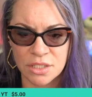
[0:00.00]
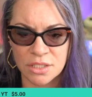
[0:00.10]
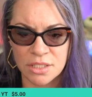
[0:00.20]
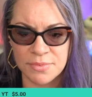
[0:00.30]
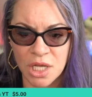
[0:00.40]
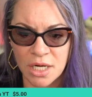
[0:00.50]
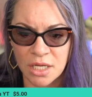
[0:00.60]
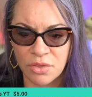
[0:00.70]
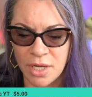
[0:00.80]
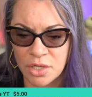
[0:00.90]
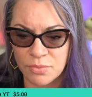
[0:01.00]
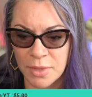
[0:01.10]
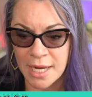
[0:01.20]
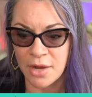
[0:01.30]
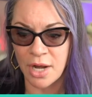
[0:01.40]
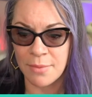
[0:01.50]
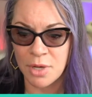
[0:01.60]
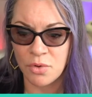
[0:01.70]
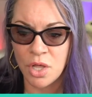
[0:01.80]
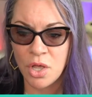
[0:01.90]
subsonic 300 blackout ammo,